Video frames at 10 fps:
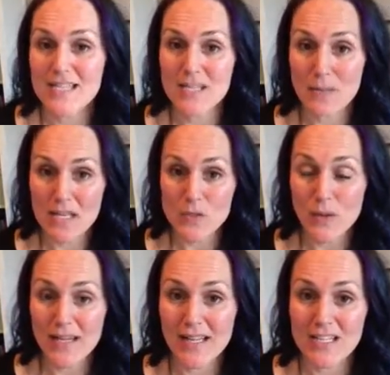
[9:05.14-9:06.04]
It's the best
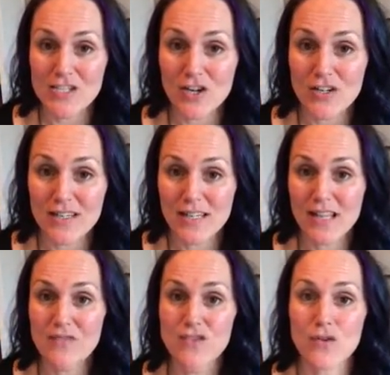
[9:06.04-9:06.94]
way to get started. It
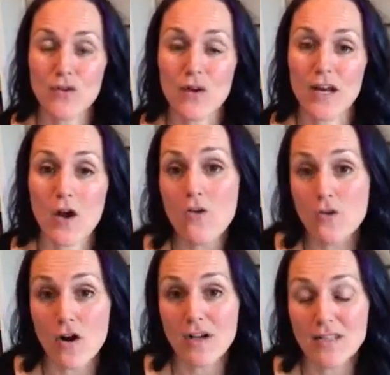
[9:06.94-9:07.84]
gives you a great
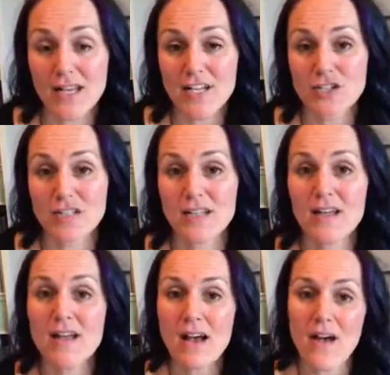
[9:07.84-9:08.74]
overall collection
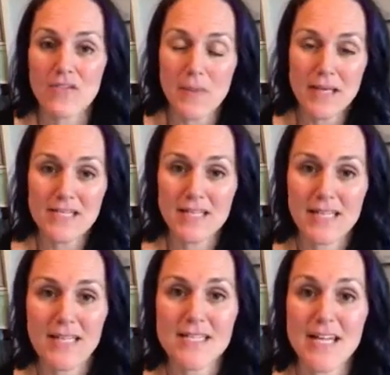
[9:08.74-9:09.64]
of the basic
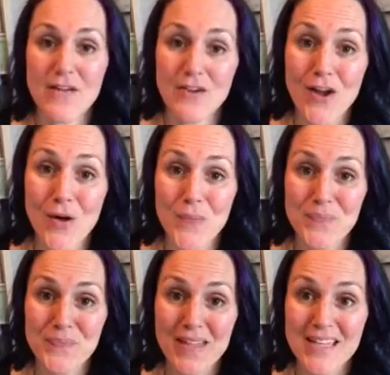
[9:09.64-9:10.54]
needs in every home.
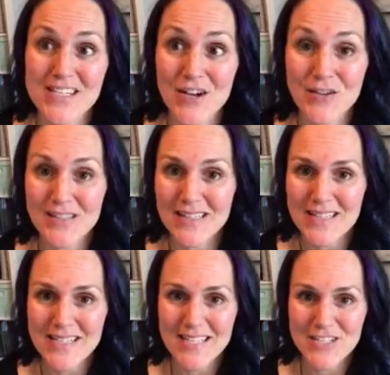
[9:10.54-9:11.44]
So
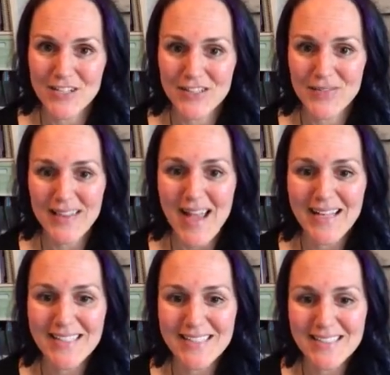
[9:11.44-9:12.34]
let's get started with that.